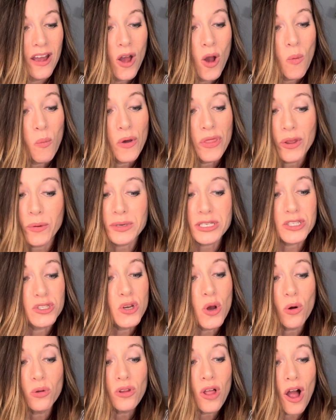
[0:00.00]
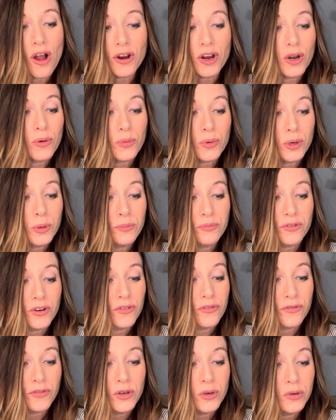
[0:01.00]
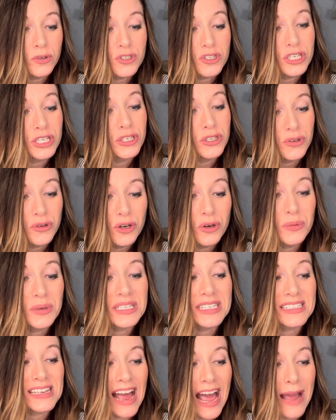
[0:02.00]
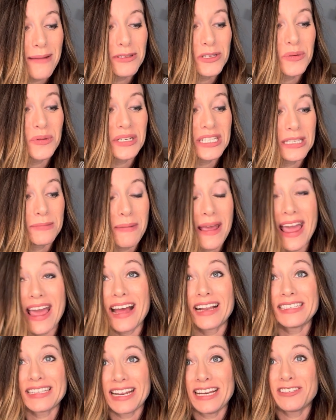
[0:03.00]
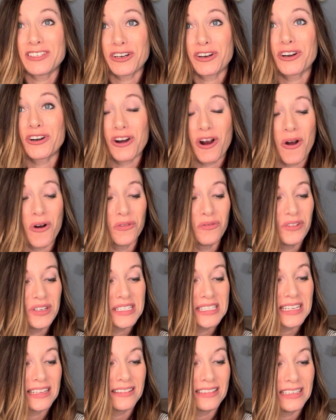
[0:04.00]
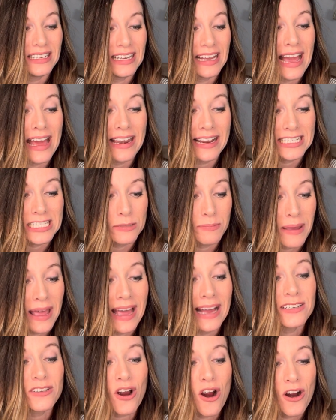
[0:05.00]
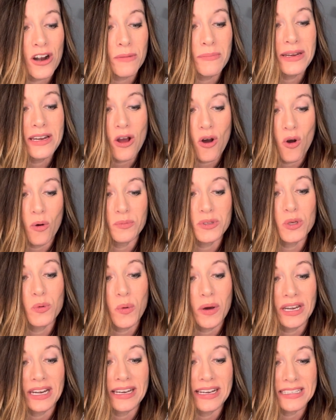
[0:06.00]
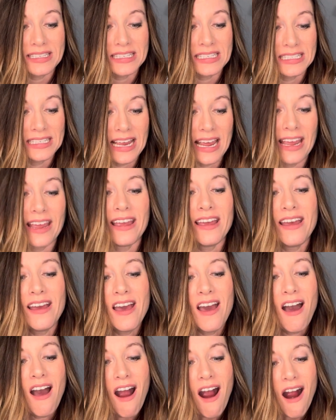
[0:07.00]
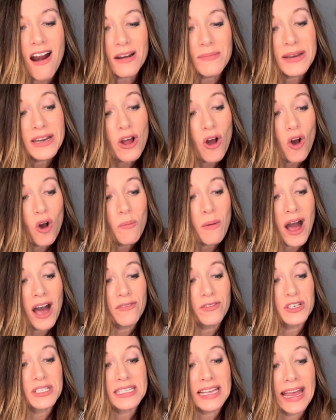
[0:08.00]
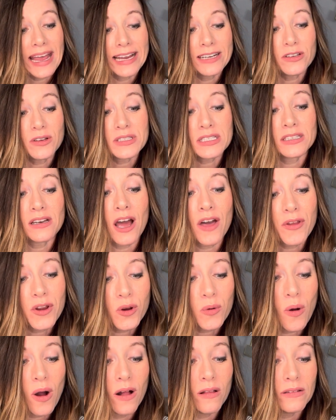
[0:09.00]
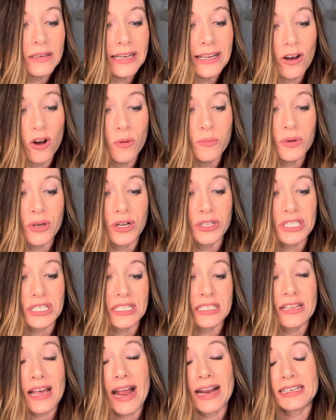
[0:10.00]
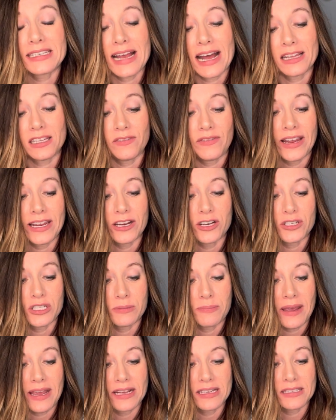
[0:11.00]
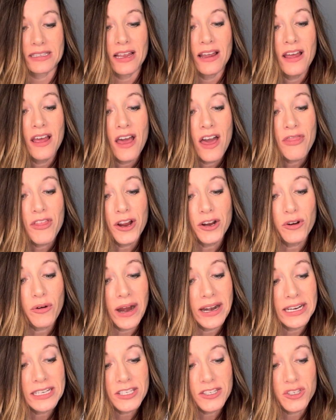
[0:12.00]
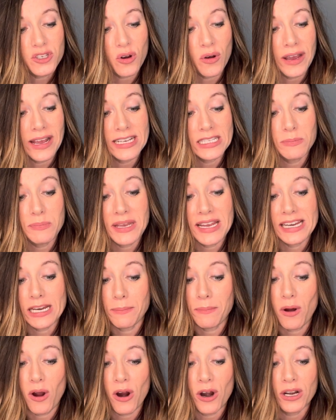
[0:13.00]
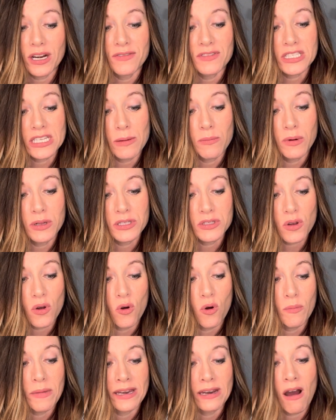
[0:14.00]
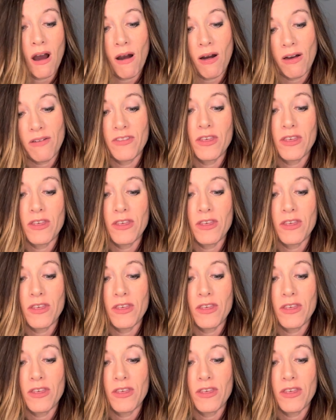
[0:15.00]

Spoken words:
When there was no longer room for food, she knew it was time to expand into her own facility and expand Hardiman Home to what it is today. Hardiman Home offers candles and other quality home goods designed to elevate your space. Their greatest joy is being a part of someone's home and all of